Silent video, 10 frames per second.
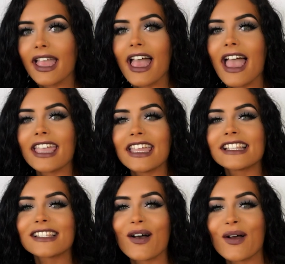Hey,
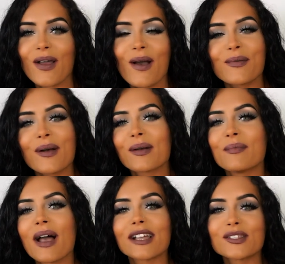it's Xana. Welcome
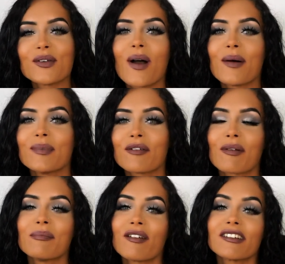back to our
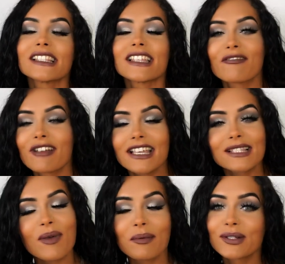Mirror Mirror
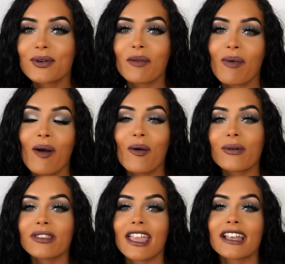series where we talk about
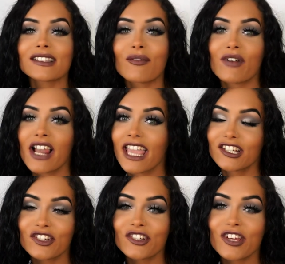all things
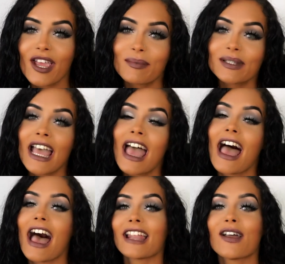relationships.
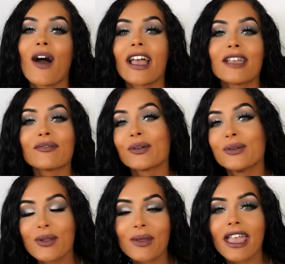And hi, if you're
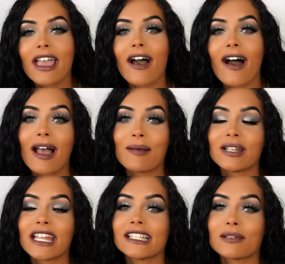new here, I'm
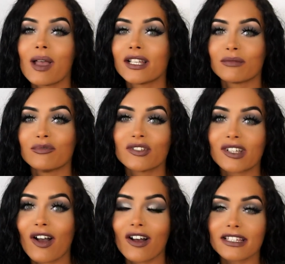an independent
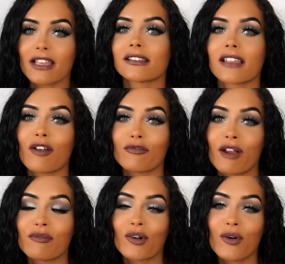music artist. I
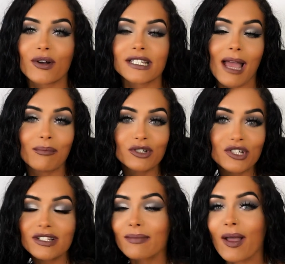write, record, and
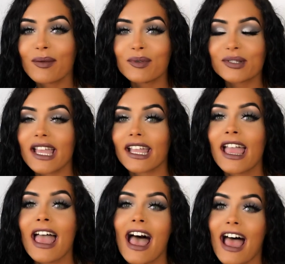produce my own music.
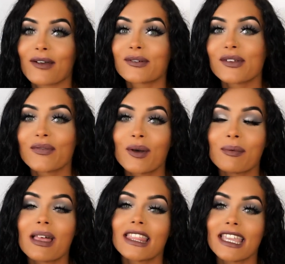And I also
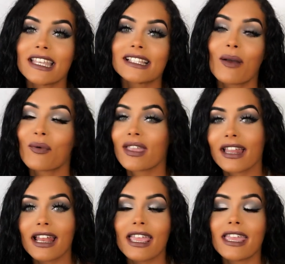film these
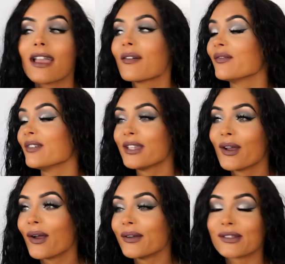weekly
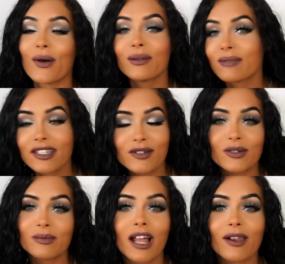videos on my
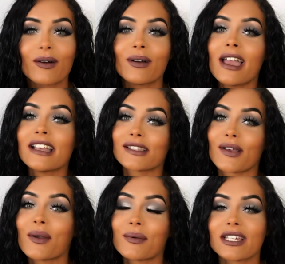YouTube channel.
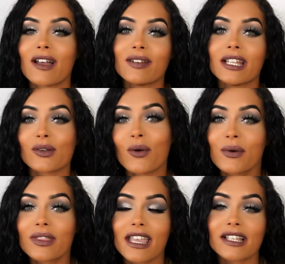So we're diving into
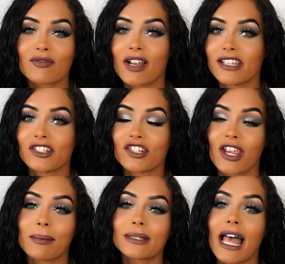all things
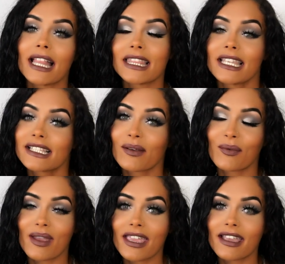relationships. And this
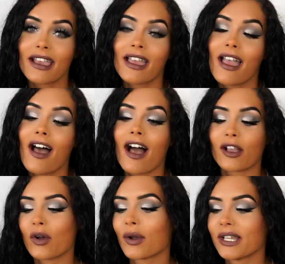week, I
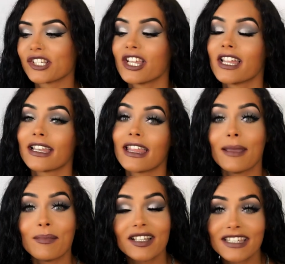got a question
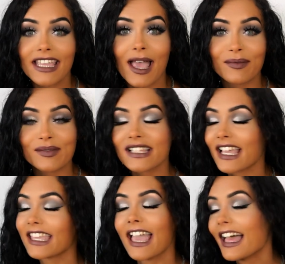in my DMs
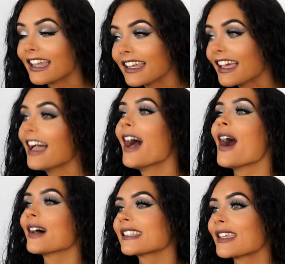again
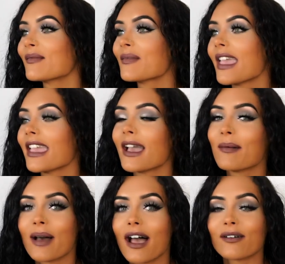asking me
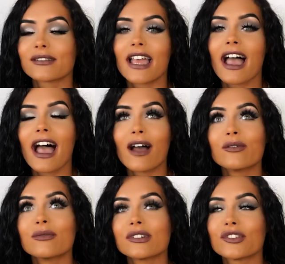about
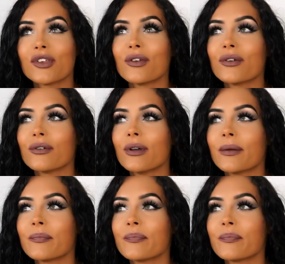how to